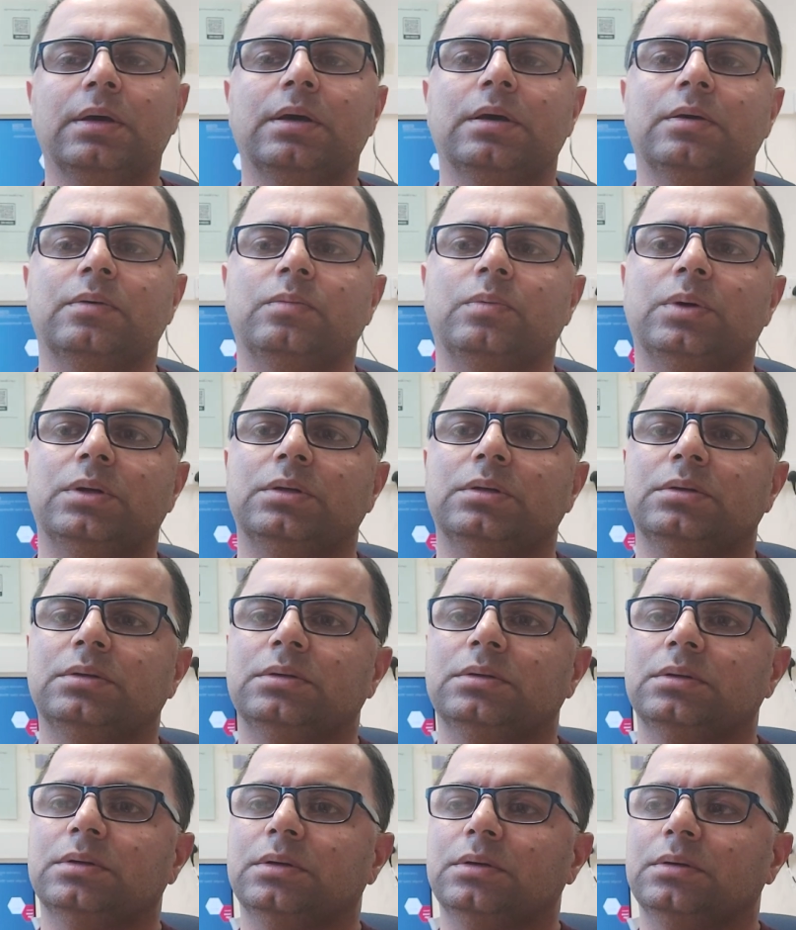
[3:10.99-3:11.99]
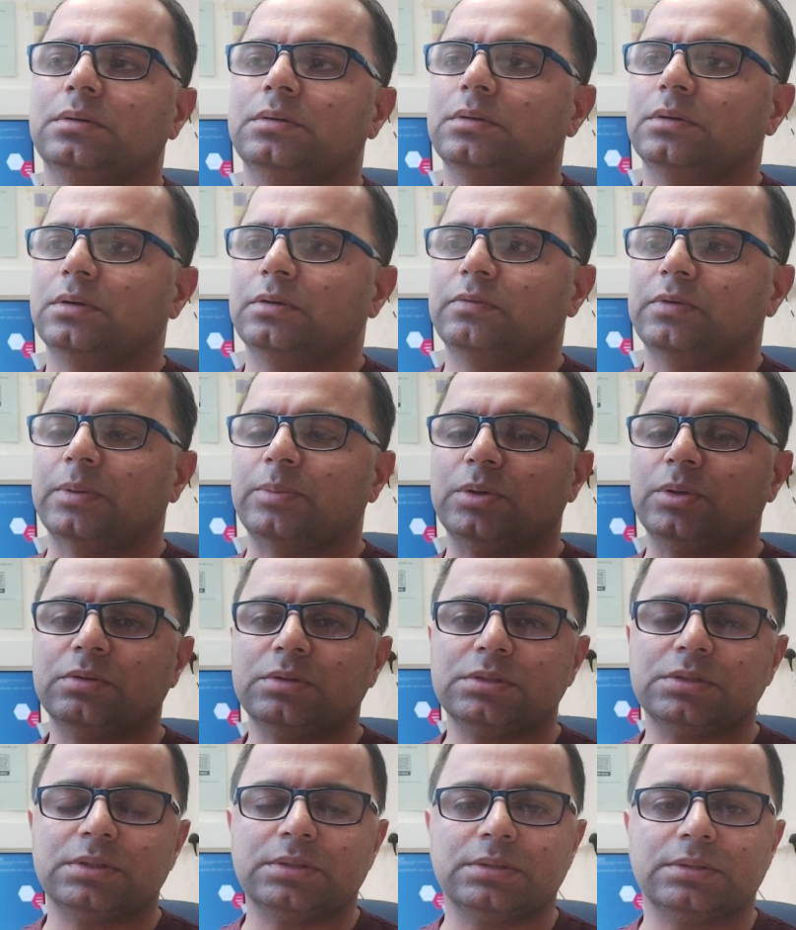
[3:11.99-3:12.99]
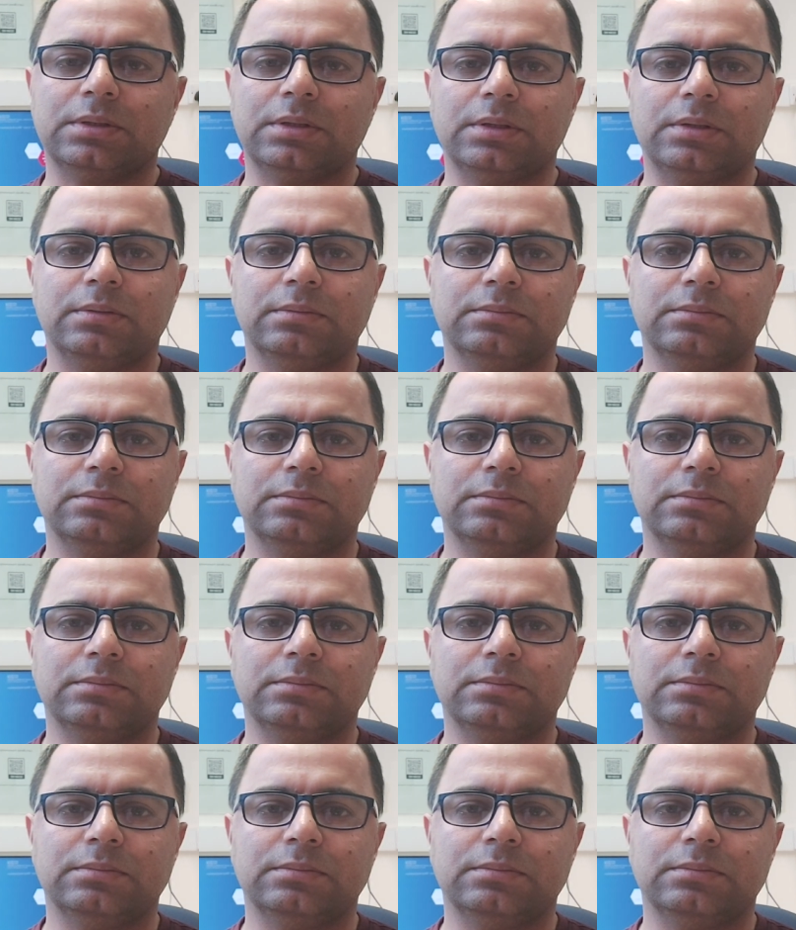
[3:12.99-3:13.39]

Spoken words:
When fibrinogen